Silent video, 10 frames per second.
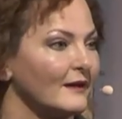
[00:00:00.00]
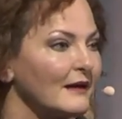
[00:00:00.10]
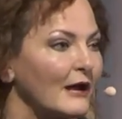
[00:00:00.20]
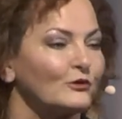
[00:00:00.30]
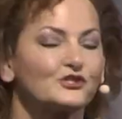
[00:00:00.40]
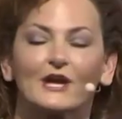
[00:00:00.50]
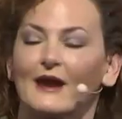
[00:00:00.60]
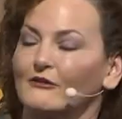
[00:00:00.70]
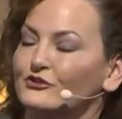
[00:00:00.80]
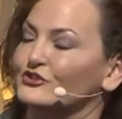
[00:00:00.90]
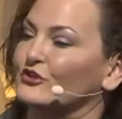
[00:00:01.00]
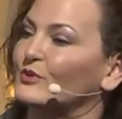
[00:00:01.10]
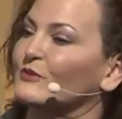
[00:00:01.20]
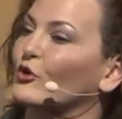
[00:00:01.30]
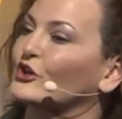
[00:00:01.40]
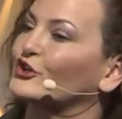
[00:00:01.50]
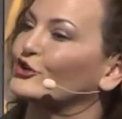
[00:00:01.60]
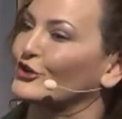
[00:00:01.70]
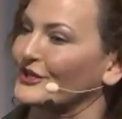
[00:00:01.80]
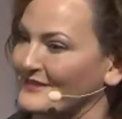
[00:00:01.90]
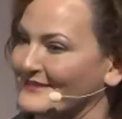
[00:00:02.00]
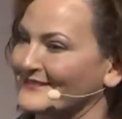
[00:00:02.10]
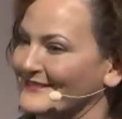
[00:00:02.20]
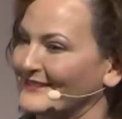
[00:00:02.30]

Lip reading: I will challenge you to be more curious,